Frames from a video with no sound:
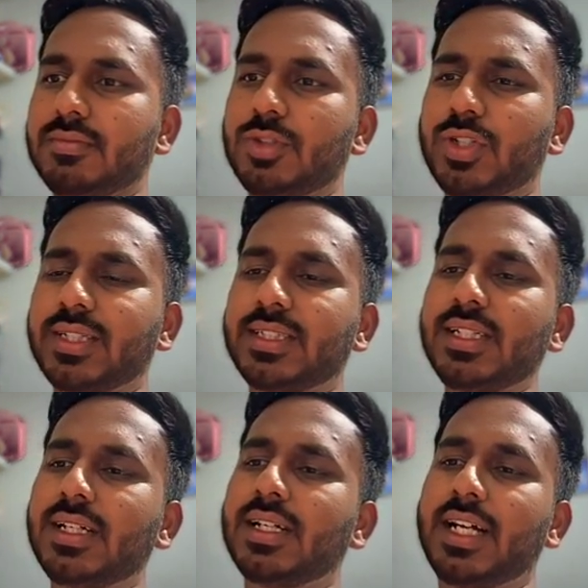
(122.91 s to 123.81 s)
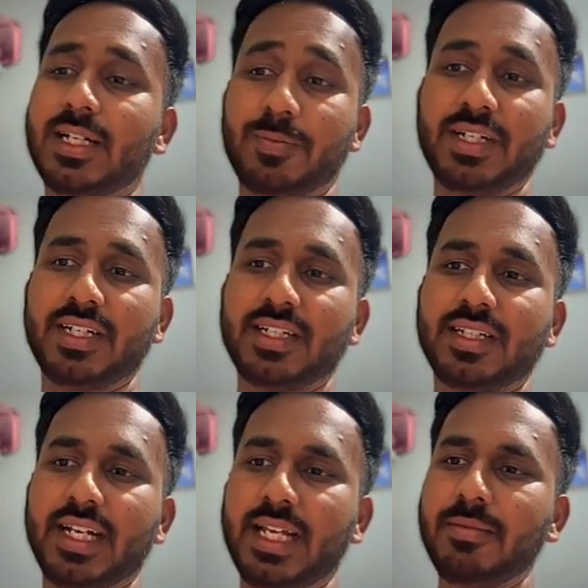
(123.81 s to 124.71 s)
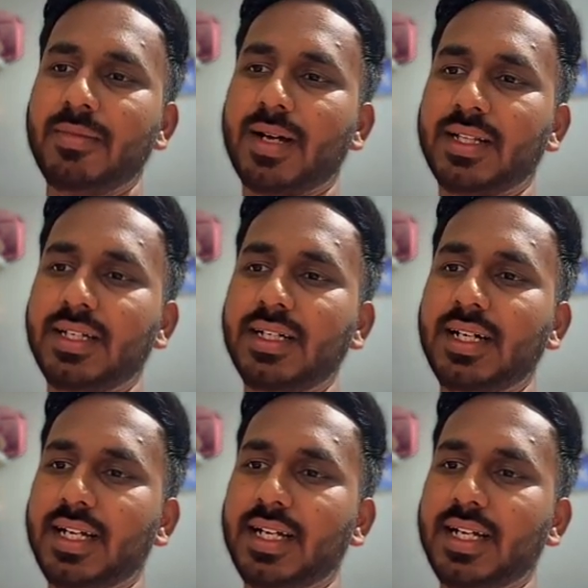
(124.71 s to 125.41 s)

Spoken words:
you can see it printed the name and the